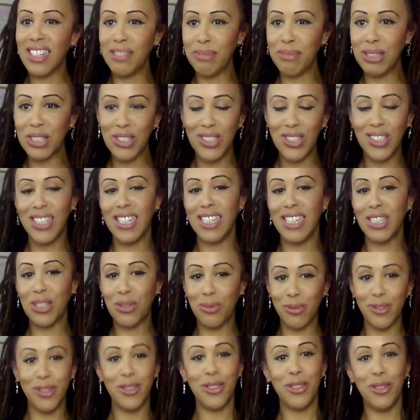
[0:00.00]
Make sure that it's
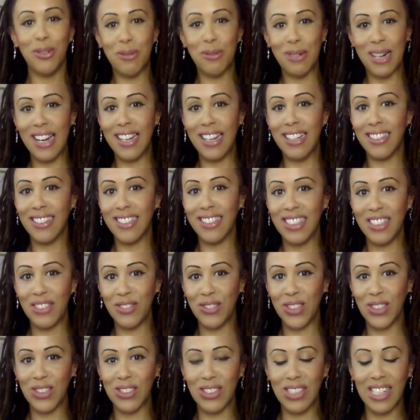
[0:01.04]
worth your while. If
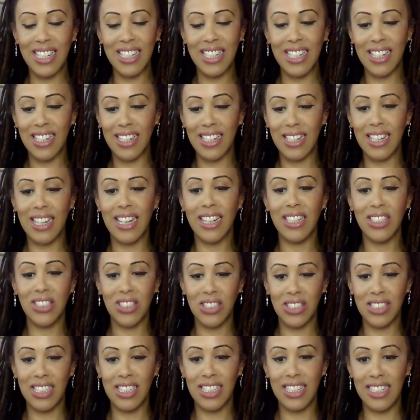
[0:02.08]
they're like
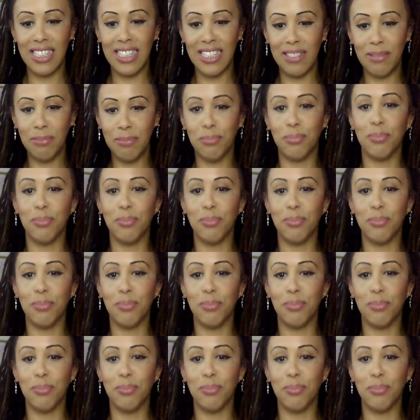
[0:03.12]
actually